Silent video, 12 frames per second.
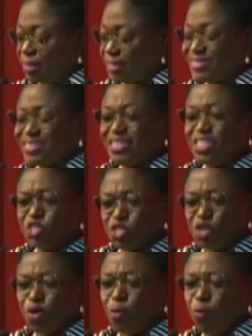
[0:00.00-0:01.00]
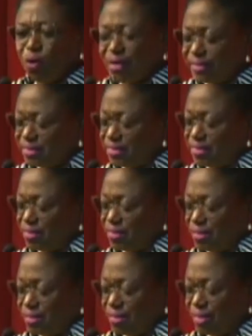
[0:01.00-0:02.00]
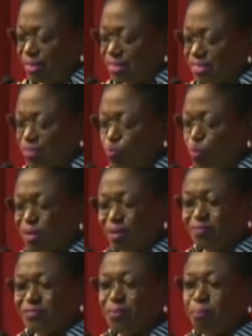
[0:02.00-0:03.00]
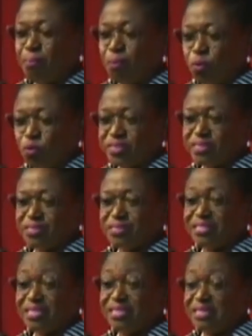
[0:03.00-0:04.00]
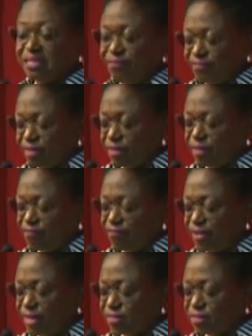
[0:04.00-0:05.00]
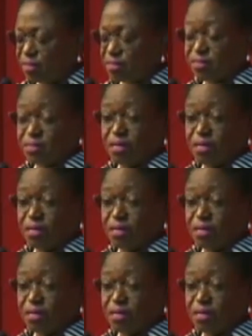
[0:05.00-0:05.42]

teacher quality is one of the most significant factors